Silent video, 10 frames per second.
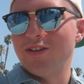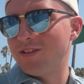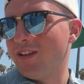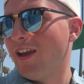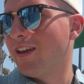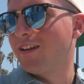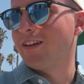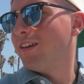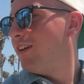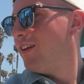those like
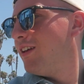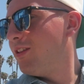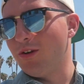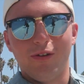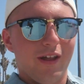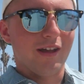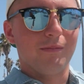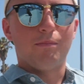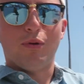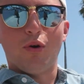little like
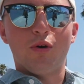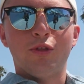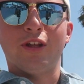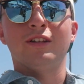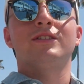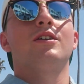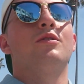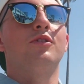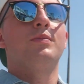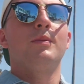pole things that
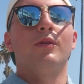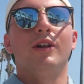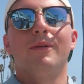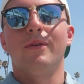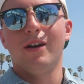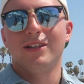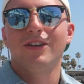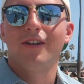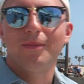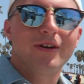holds people up. I saw it on